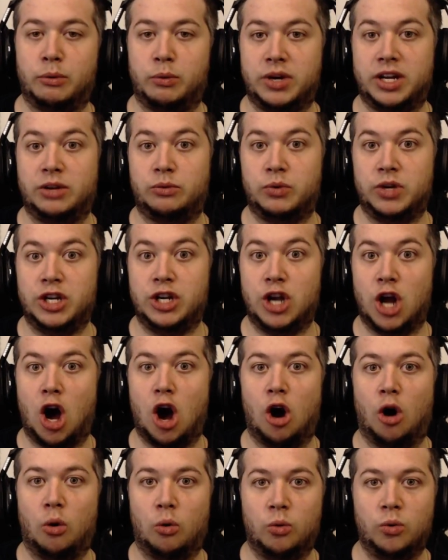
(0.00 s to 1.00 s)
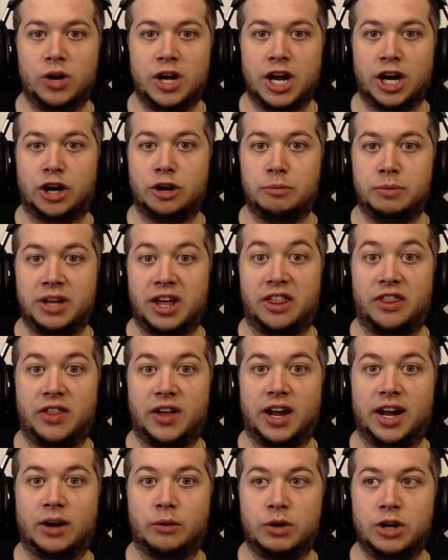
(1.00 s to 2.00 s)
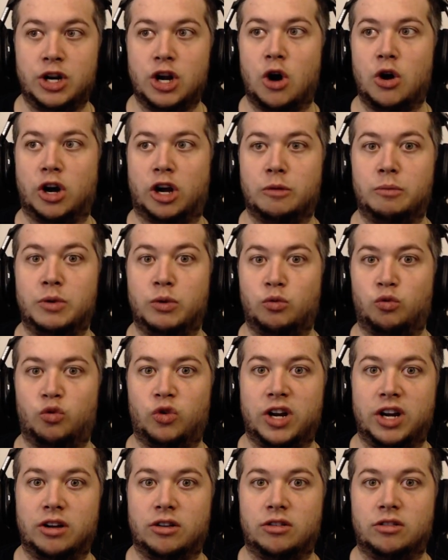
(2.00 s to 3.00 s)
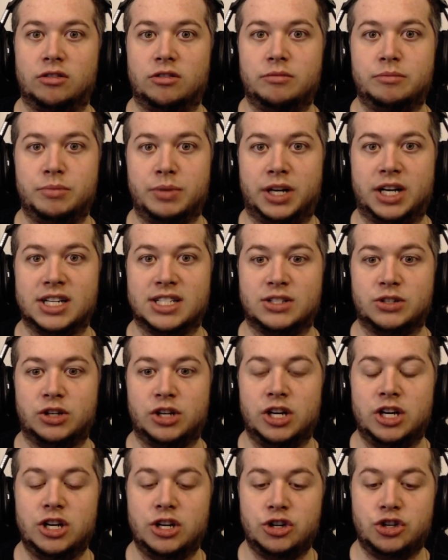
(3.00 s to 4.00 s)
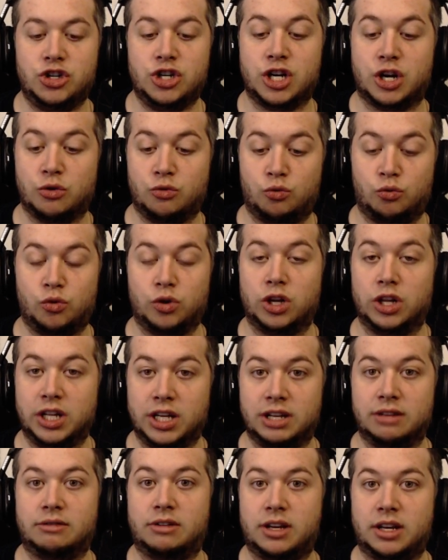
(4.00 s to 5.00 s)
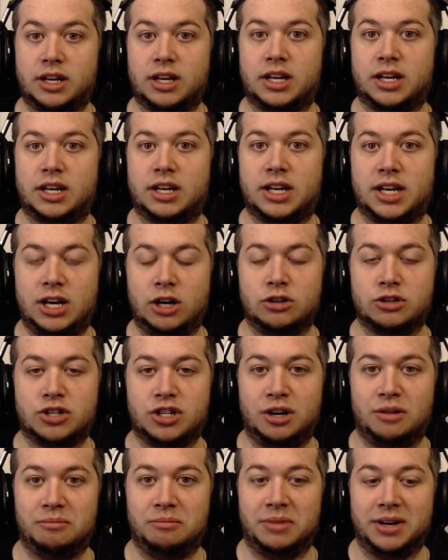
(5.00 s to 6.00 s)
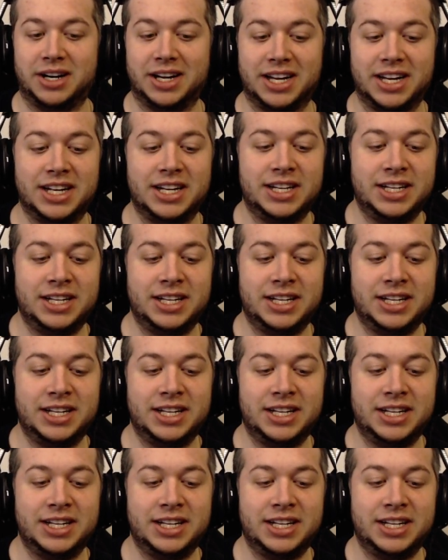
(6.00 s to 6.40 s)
we know it could be a thing. We know it could be real because she could really kill somebody.